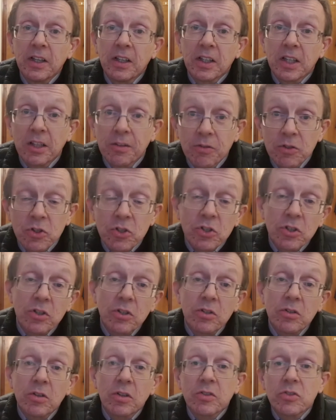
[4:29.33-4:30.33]
given
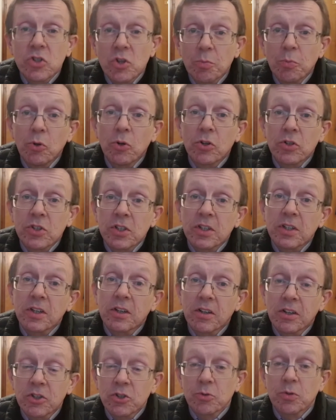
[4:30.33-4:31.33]
to and supported
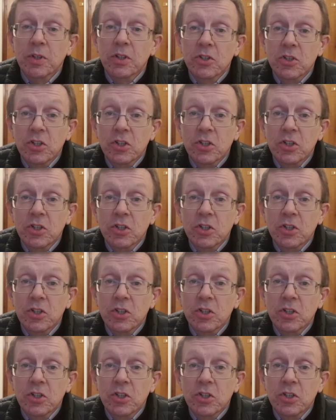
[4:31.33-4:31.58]
Crossthwaite